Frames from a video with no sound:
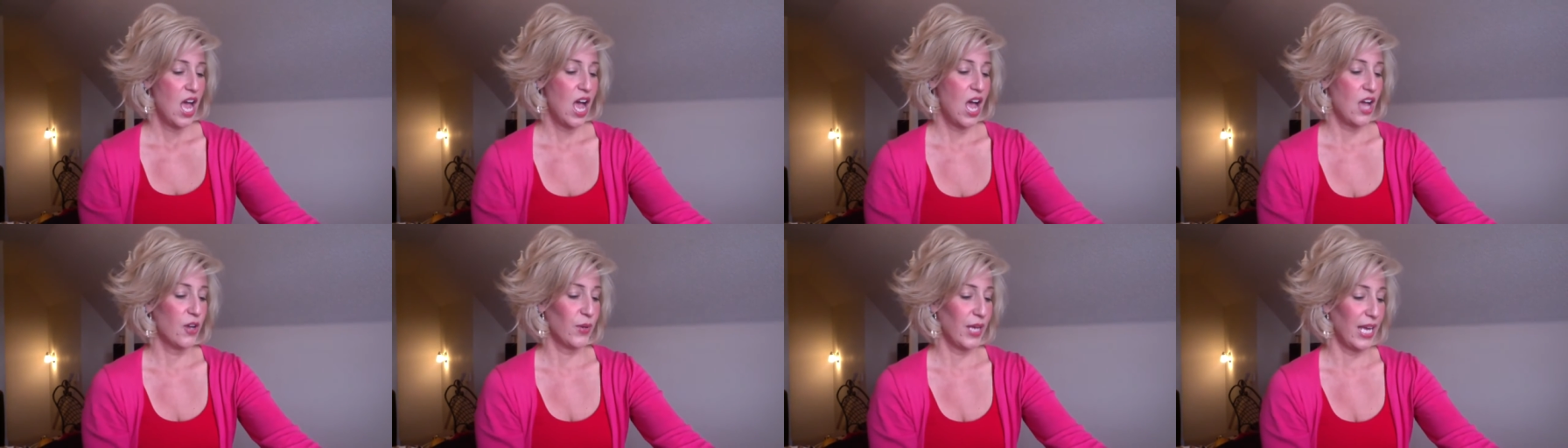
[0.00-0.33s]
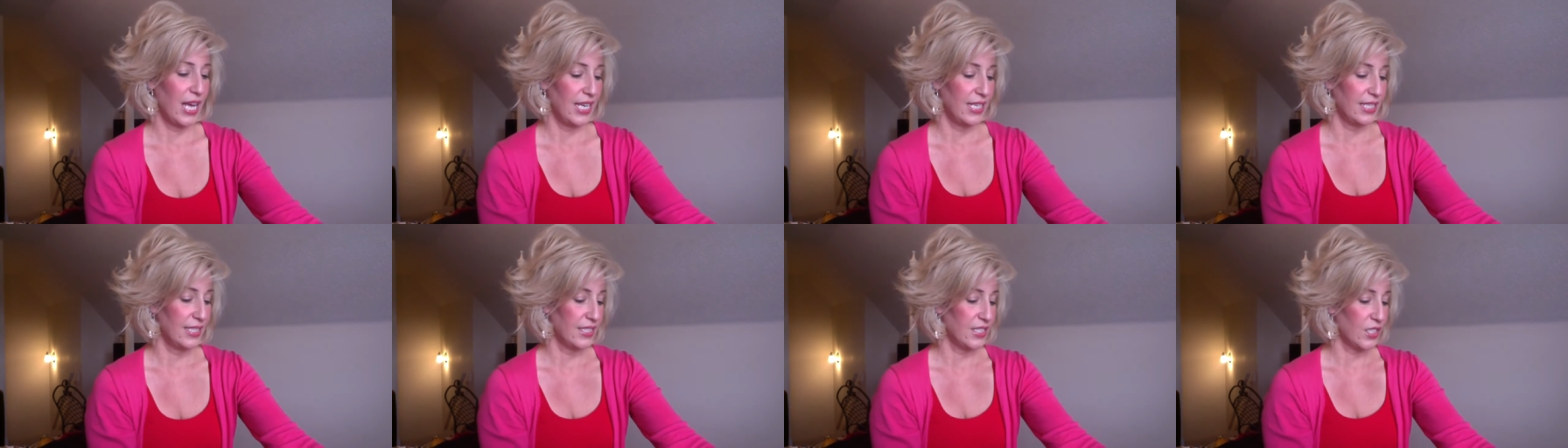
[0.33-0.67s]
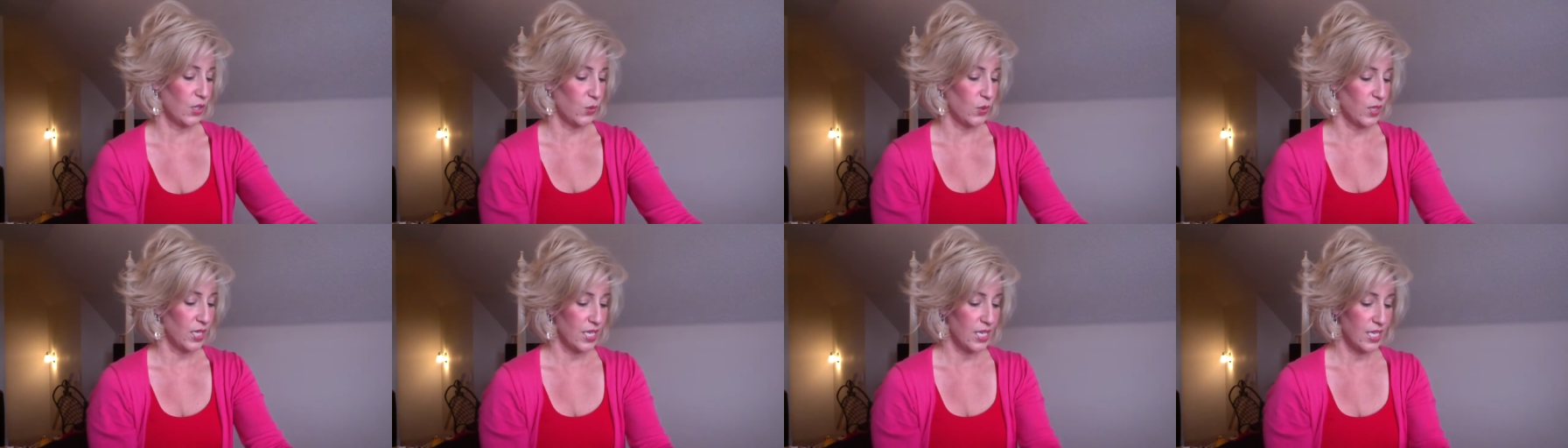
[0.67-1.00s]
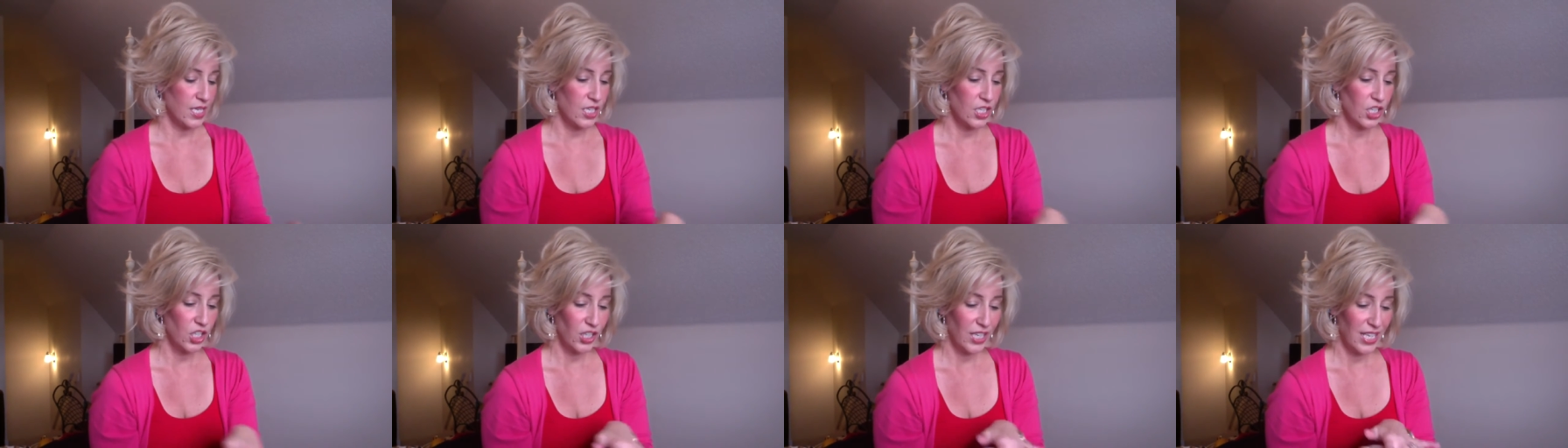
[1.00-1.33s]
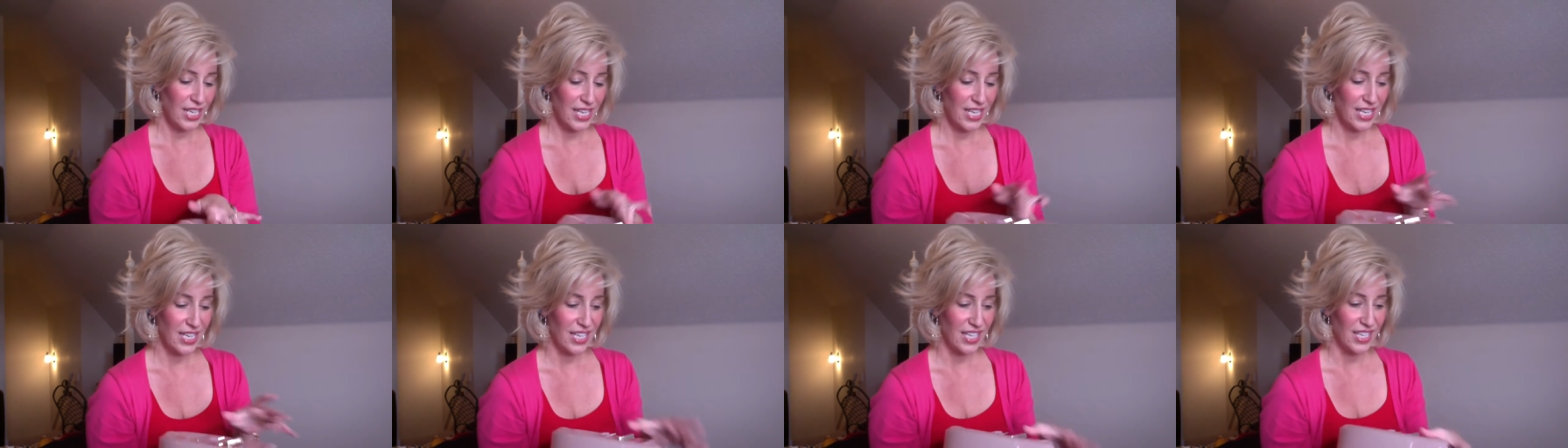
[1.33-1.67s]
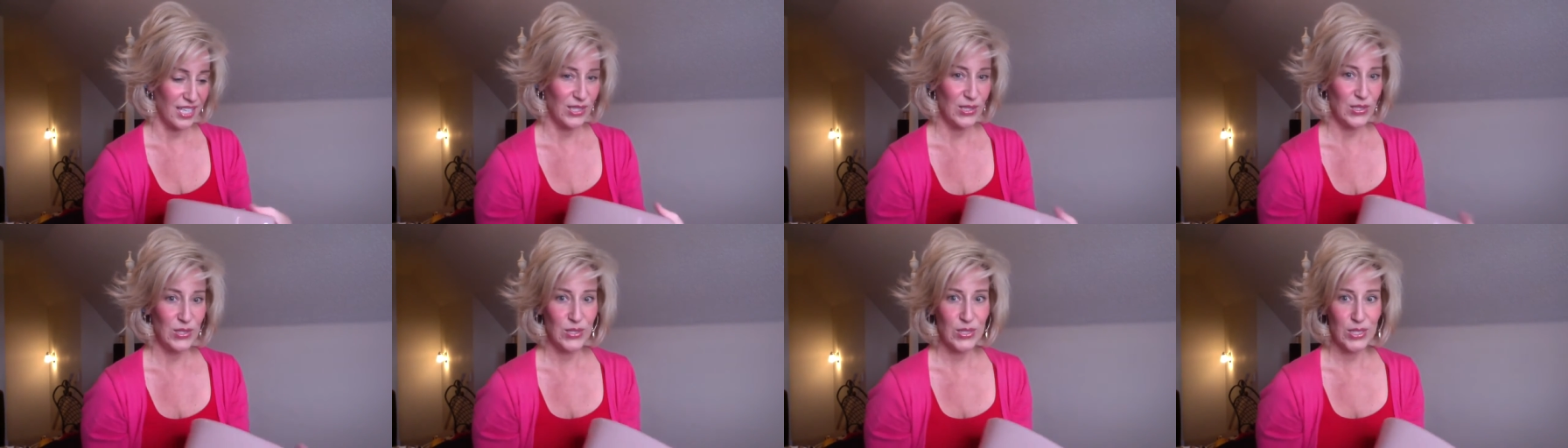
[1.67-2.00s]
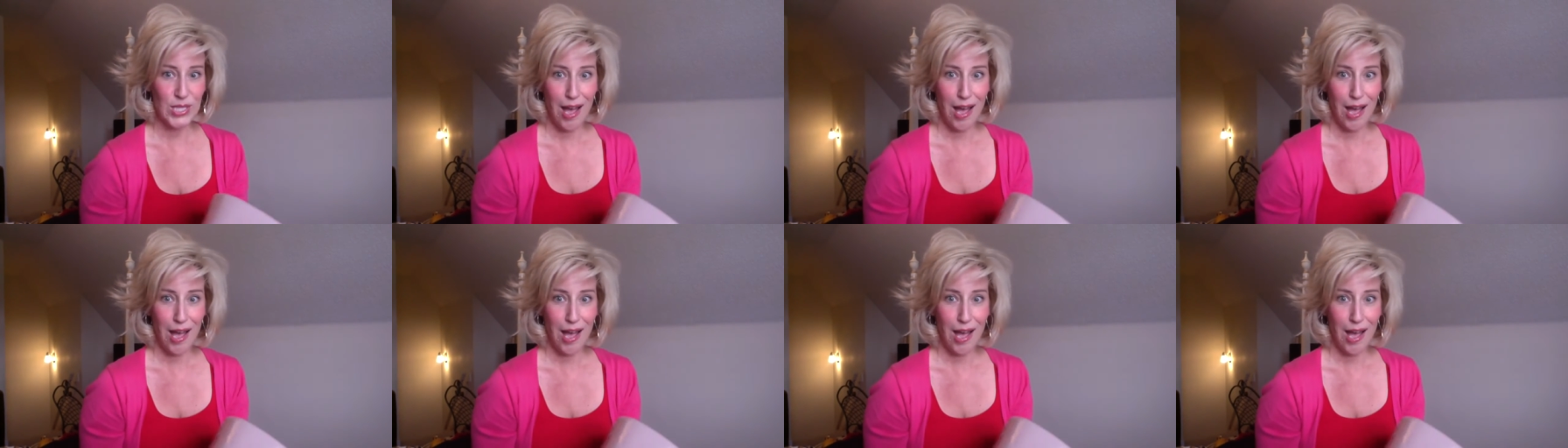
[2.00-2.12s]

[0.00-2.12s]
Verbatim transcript: Okay, so here is